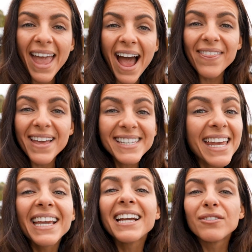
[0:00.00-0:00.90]
and they're
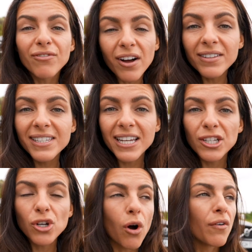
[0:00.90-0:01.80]
taking
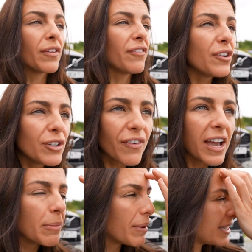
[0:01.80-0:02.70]
advantage of the food
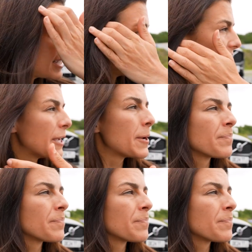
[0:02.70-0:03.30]
availability,